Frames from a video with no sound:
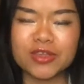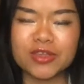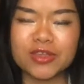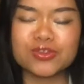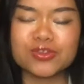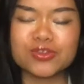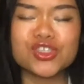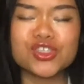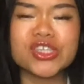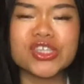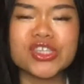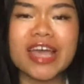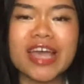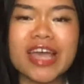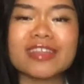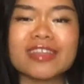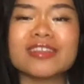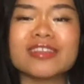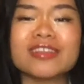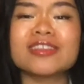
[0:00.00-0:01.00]

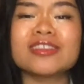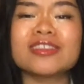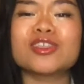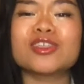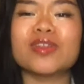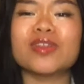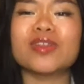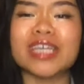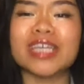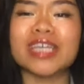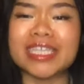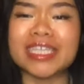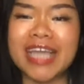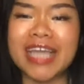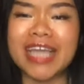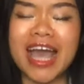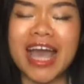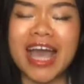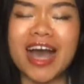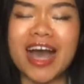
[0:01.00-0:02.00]
gently
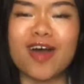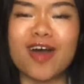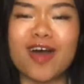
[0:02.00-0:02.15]
now,